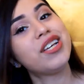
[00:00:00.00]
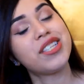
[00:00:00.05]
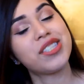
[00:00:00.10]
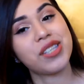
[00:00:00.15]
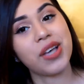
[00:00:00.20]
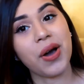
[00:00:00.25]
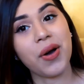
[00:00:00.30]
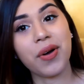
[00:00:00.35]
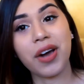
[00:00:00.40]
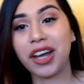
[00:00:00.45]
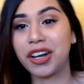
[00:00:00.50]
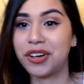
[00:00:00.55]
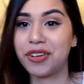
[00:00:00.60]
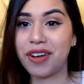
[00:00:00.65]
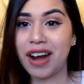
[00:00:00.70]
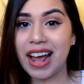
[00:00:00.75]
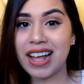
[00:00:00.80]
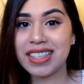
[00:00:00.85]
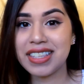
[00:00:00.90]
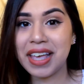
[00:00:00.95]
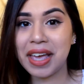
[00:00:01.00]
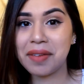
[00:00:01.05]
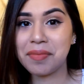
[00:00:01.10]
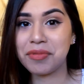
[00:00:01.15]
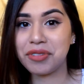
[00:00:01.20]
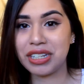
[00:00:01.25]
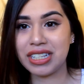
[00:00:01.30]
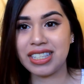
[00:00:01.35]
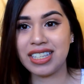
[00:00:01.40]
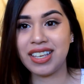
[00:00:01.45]
So congrats
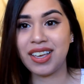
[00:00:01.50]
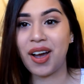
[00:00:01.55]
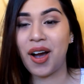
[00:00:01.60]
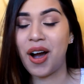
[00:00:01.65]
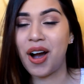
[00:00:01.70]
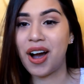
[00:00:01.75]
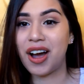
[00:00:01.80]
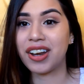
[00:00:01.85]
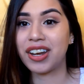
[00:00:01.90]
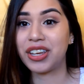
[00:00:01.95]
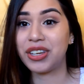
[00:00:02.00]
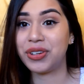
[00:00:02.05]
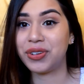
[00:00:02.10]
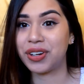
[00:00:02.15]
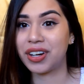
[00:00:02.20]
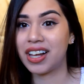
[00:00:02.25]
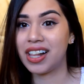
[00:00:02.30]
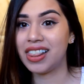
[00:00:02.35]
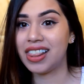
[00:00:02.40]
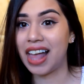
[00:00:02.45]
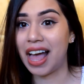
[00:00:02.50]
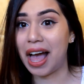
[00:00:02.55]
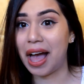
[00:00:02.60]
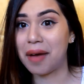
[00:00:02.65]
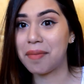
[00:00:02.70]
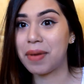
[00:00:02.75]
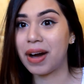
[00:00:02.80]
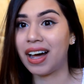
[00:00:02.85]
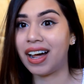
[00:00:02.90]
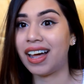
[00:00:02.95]
Amrezy on your
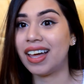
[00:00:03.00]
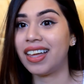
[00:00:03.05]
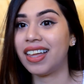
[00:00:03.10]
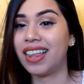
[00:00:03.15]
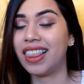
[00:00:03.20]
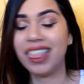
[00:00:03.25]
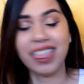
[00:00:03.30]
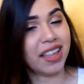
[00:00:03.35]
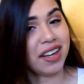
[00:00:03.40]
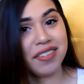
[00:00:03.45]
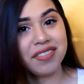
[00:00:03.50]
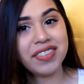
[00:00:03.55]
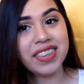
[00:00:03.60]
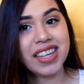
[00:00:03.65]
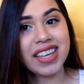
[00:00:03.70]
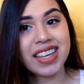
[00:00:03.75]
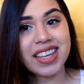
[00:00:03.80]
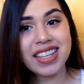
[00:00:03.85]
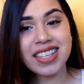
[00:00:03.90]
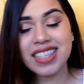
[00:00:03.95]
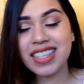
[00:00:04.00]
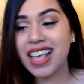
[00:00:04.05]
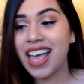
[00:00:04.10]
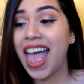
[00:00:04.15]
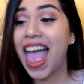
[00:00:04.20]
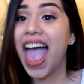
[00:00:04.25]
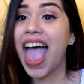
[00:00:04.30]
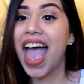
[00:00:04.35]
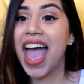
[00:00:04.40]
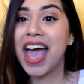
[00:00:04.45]
collab. I love this,
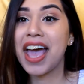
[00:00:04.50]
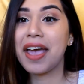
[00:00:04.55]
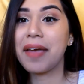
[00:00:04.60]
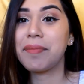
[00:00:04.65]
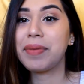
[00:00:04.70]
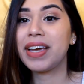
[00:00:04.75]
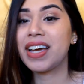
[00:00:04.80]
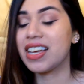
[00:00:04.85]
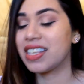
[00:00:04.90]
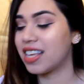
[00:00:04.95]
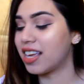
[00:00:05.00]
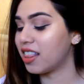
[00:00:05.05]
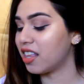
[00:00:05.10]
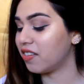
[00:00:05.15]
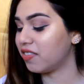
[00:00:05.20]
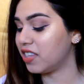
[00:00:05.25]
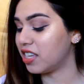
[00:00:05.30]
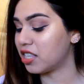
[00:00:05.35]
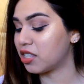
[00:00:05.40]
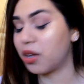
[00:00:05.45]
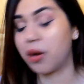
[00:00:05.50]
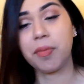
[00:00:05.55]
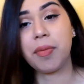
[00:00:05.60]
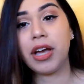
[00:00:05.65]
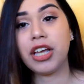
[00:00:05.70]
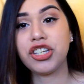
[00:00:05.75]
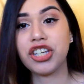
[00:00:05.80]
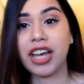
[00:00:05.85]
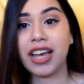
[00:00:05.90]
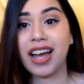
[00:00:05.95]
and because I love this so
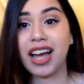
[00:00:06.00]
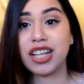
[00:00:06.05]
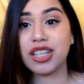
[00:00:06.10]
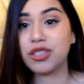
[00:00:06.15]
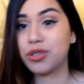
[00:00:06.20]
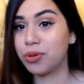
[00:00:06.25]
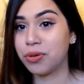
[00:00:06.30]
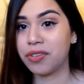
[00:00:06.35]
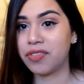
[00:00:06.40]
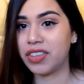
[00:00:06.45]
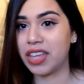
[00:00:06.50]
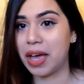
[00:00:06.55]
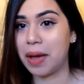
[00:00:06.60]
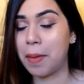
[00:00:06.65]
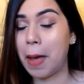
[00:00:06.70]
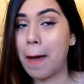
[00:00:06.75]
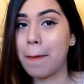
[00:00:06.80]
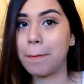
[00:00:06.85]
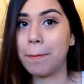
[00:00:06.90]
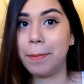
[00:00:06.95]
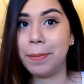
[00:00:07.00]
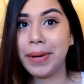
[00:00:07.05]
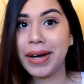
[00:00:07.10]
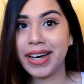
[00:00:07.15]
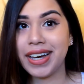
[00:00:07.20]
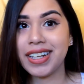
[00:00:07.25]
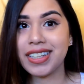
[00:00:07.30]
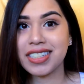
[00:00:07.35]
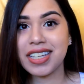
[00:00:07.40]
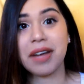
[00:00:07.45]
much, I got 2 of them,
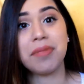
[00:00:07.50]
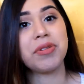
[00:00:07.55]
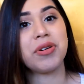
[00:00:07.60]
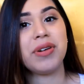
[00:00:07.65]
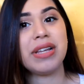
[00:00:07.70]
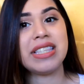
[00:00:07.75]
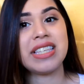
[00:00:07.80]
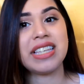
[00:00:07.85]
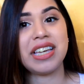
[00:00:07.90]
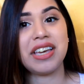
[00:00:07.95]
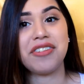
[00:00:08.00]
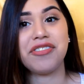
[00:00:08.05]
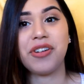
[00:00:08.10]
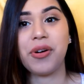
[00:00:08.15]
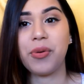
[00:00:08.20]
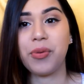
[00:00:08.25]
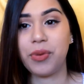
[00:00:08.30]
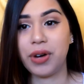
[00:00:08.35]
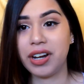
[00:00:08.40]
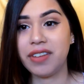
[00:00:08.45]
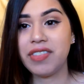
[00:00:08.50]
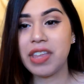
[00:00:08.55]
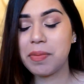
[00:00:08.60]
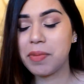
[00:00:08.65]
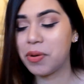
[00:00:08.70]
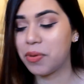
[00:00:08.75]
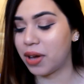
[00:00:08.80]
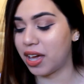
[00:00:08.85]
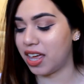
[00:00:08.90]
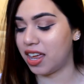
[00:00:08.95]
but I'm going to give 1 of them
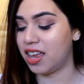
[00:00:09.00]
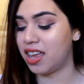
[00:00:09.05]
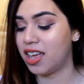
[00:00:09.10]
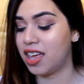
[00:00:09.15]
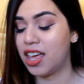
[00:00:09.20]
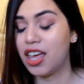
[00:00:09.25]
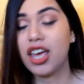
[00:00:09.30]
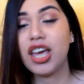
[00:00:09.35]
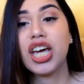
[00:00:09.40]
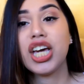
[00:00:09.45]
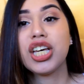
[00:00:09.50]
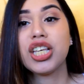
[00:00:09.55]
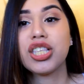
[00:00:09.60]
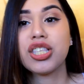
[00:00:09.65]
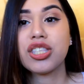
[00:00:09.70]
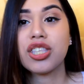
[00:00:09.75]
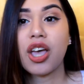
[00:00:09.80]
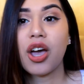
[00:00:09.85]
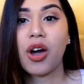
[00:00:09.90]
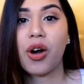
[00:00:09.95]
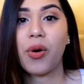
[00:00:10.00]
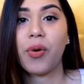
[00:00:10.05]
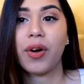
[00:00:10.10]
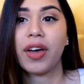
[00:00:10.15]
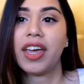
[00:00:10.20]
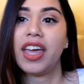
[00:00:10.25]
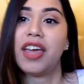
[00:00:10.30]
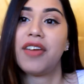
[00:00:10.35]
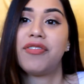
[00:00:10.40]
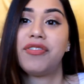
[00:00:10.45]
away. So
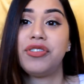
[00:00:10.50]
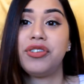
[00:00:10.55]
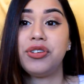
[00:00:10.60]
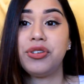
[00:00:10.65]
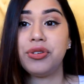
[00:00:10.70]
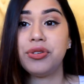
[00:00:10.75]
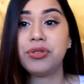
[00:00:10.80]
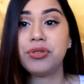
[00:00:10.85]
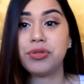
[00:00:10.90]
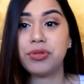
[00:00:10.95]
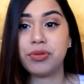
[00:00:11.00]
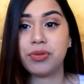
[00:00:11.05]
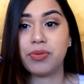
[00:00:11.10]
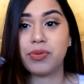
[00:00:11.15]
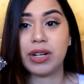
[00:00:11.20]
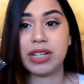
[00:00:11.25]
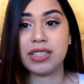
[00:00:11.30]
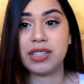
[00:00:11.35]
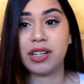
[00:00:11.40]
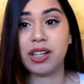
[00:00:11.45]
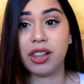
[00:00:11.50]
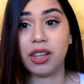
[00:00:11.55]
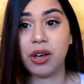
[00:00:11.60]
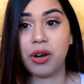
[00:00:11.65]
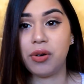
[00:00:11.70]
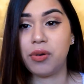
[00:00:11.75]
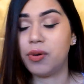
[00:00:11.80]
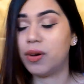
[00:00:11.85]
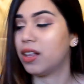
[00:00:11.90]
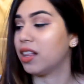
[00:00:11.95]
if you want to
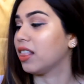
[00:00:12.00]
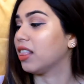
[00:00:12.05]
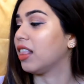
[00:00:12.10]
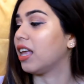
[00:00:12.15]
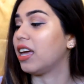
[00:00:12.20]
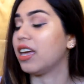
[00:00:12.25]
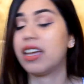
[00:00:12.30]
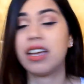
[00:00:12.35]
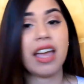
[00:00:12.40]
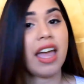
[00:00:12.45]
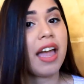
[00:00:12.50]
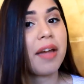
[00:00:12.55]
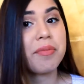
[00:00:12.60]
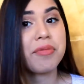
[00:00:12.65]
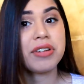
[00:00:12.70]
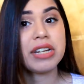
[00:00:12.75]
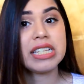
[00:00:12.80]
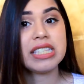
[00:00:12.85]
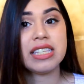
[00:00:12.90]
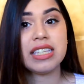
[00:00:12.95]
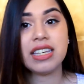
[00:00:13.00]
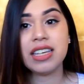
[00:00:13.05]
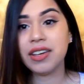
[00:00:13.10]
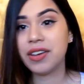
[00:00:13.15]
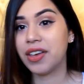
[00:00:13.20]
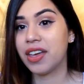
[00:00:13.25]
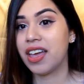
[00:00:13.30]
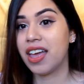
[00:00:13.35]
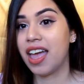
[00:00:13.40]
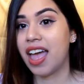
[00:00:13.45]
glow like Amrezy
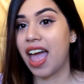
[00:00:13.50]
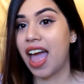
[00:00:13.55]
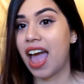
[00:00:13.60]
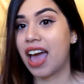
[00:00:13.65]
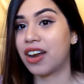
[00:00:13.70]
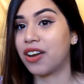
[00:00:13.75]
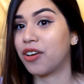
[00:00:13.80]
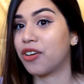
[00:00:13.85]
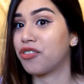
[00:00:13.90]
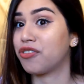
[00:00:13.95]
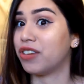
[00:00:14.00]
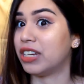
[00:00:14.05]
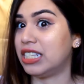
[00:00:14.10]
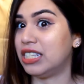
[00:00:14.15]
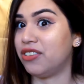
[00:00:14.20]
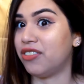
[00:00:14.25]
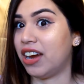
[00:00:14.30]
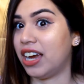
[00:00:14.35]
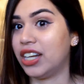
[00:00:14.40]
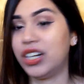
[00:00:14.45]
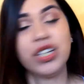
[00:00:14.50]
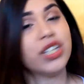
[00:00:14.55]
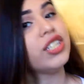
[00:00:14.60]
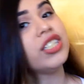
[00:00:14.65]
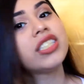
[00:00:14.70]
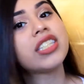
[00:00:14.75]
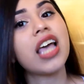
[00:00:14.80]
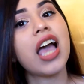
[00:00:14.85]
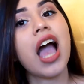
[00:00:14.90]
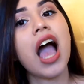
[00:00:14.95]
and her Resi
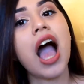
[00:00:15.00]
Writers,